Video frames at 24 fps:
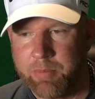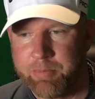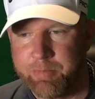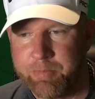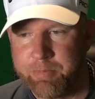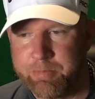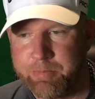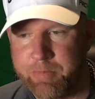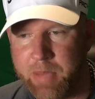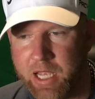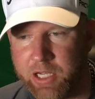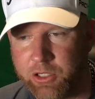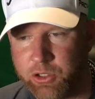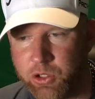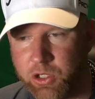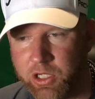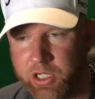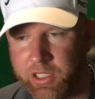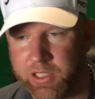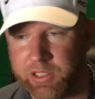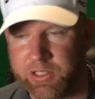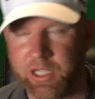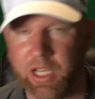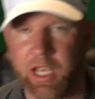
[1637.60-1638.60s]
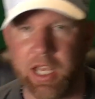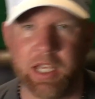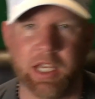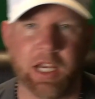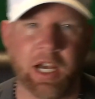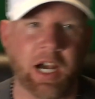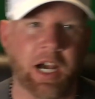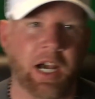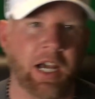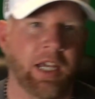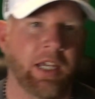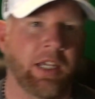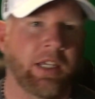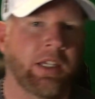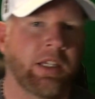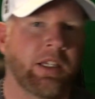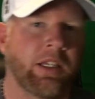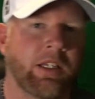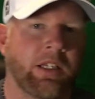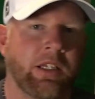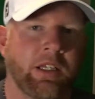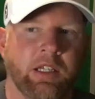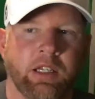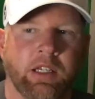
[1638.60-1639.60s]
Matrix AI.
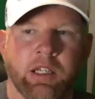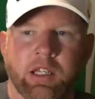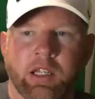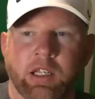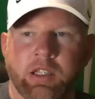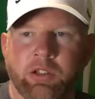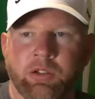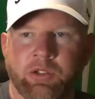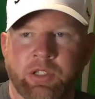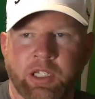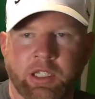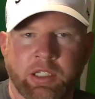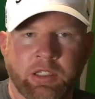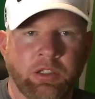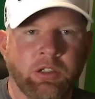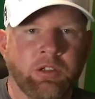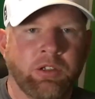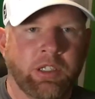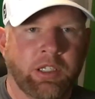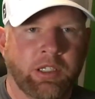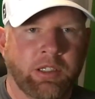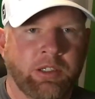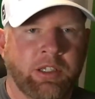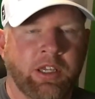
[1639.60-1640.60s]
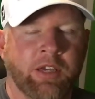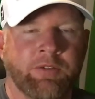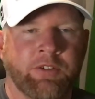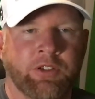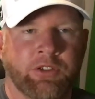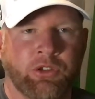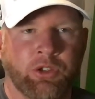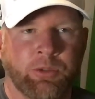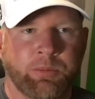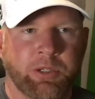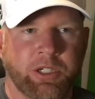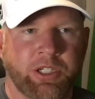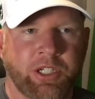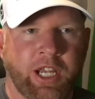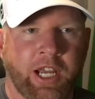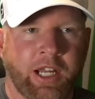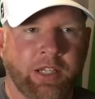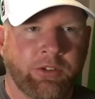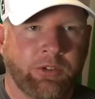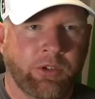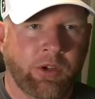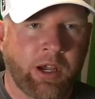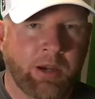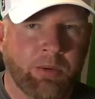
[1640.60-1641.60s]
You did give a super
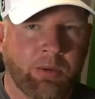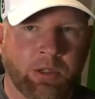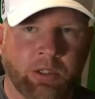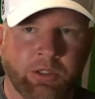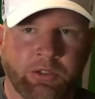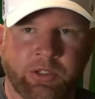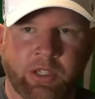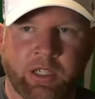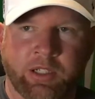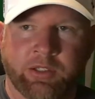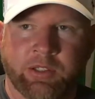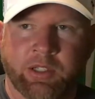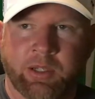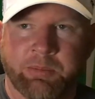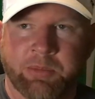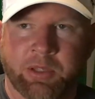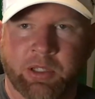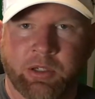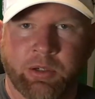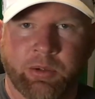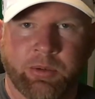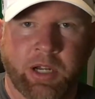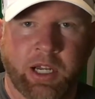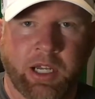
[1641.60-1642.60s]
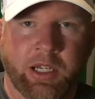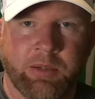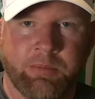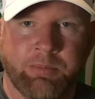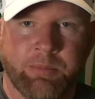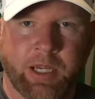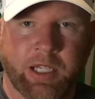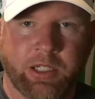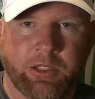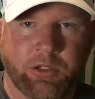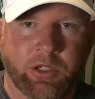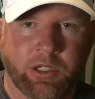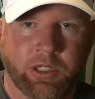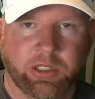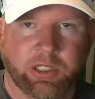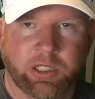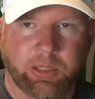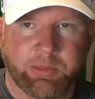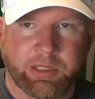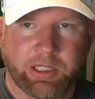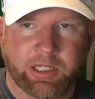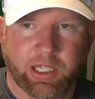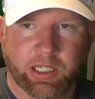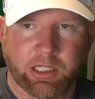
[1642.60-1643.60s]
chat, so I will say something. You're right. Matrix. Let
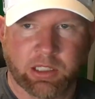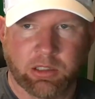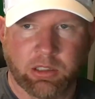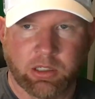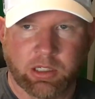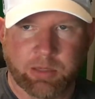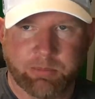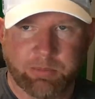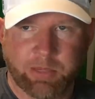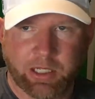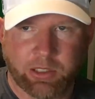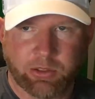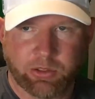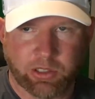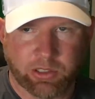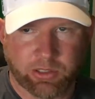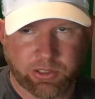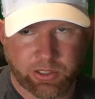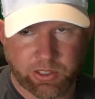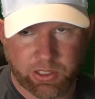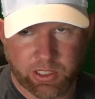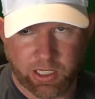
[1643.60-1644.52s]
me take a look at Matrix.